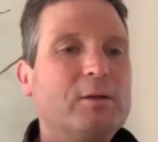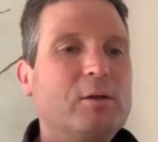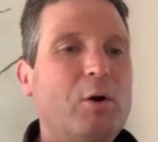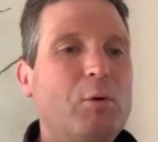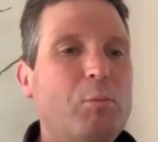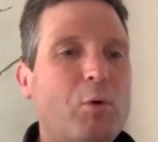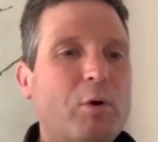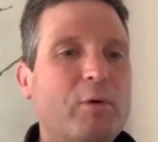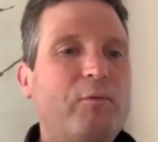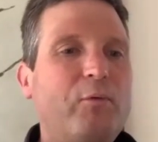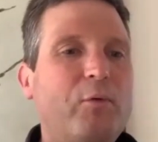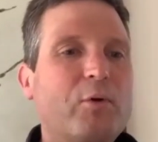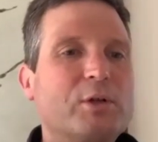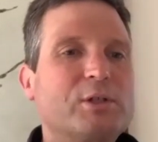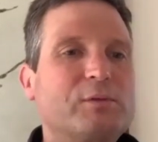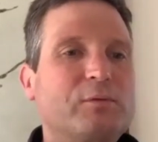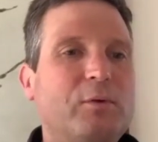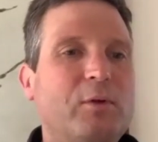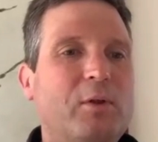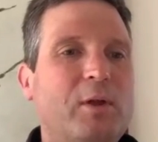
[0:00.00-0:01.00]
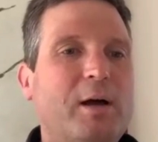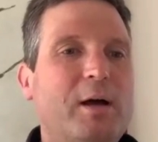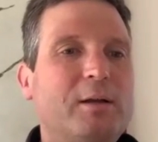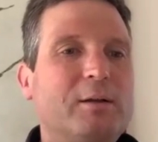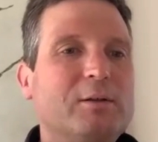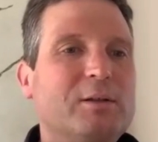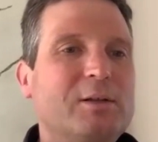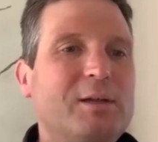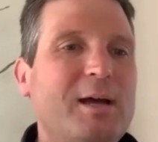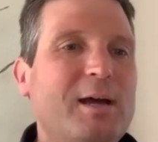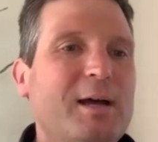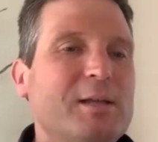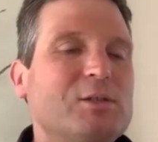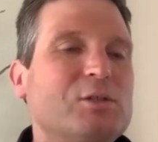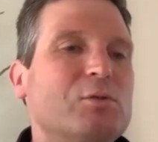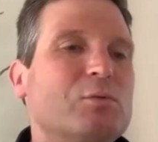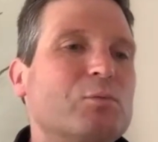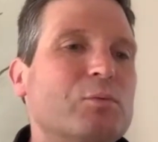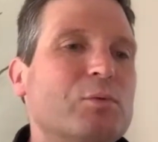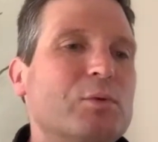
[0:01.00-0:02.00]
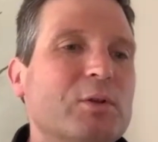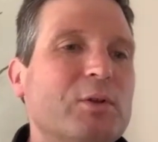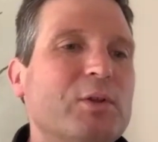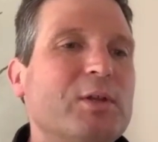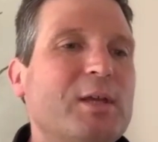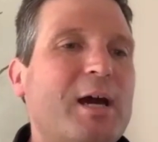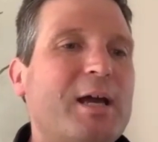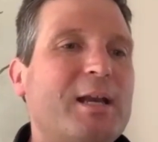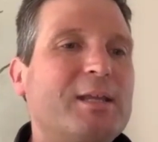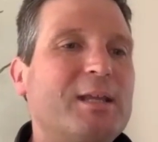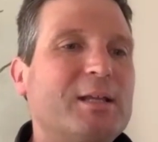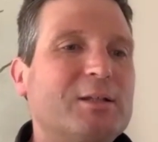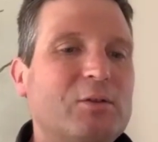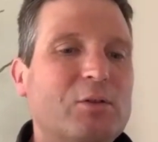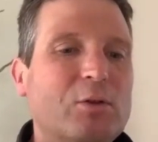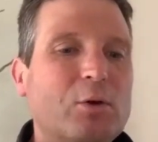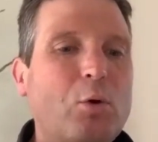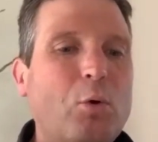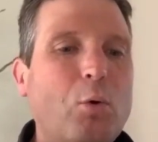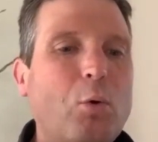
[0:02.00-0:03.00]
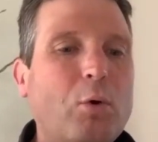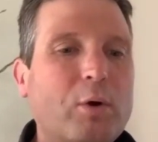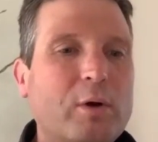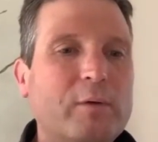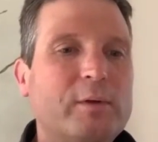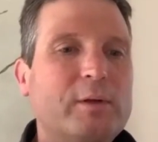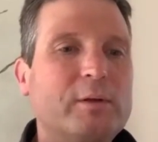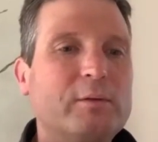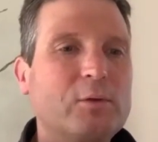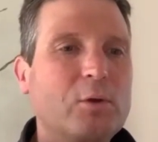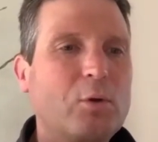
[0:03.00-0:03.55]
Go more forceful on, guys, you really got to get to the core of it.